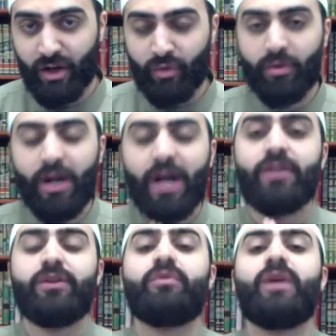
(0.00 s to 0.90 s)

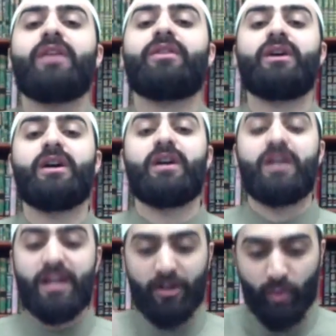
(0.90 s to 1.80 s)
Rather,
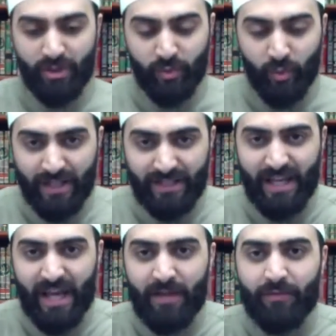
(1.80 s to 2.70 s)
it was what
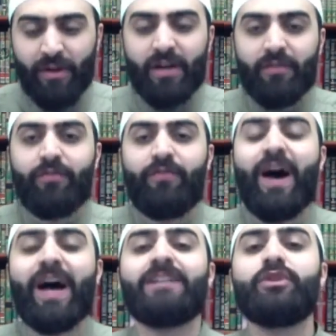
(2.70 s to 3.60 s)
gave
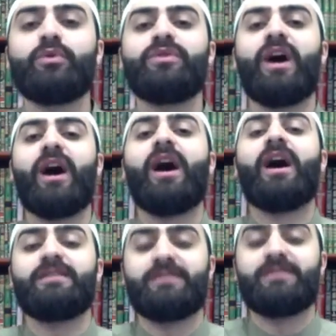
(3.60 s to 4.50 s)
value in the
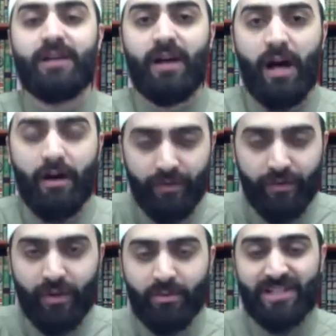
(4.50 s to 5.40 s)
eyes of the
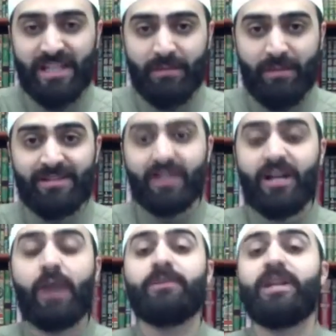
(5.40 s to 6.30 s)
Muslimin to
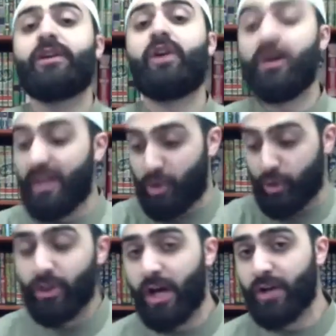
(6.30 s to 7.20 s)
come later on that
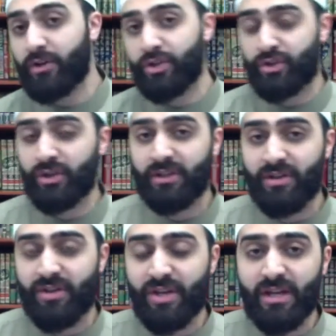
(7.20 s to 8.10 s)
truly understood
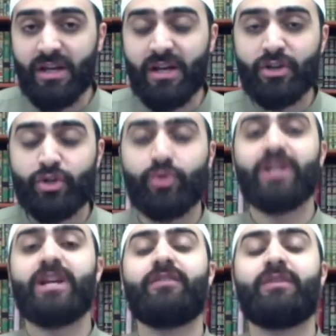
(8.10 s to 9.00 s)
the
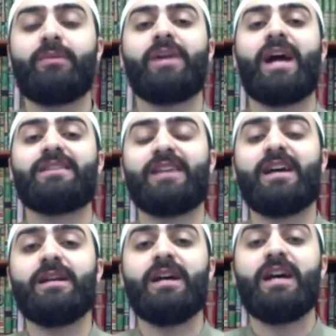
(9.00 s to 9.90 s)
treaty of Imam
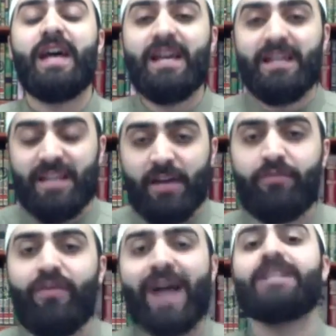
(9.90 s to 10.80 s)
al-Hasan. It gave
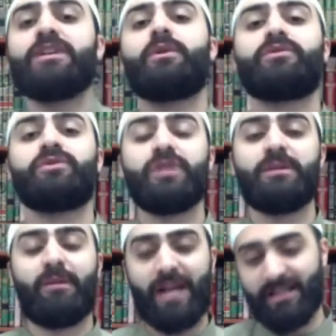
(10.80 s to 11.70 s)
value to
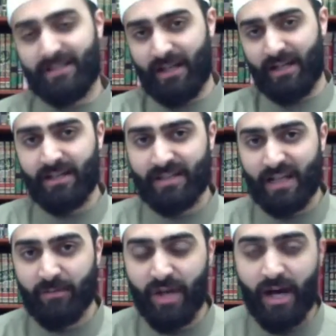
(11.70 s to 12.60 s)
Imam al-Hasan alayhi
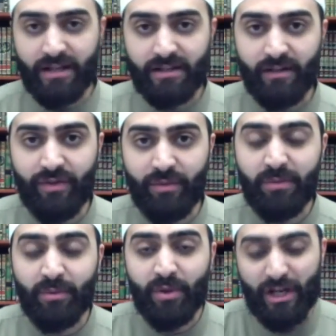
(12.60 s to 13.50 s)
salam in the eyes of the
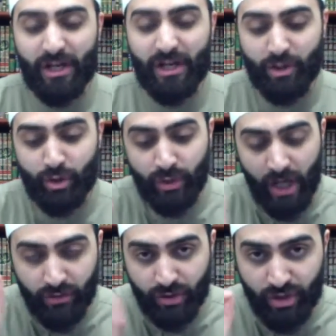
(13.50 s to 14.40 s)
people that truly
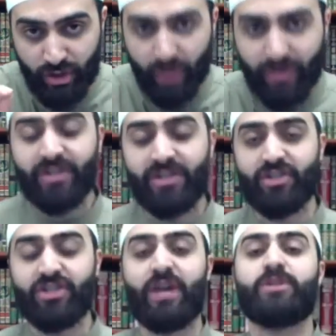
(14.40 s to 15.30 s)
understood the
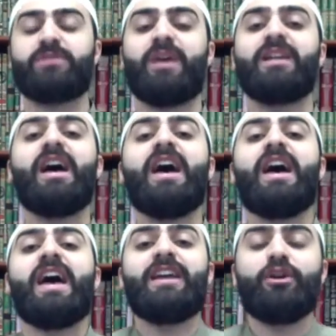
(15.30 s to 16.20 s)
decision that was made,
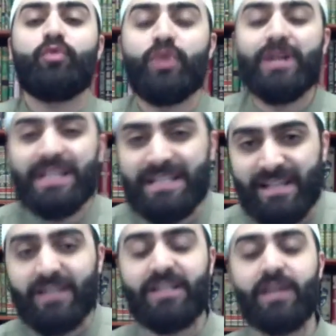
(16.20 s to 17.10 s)
and it really
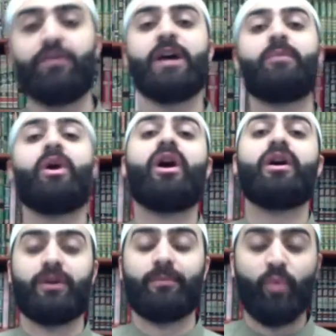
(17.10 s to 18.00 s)
did give him
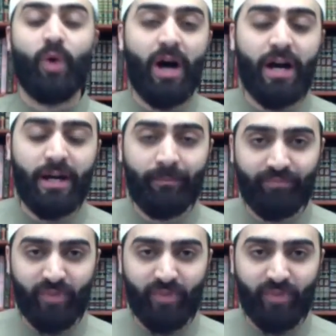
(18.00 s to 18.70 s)
honor. Why?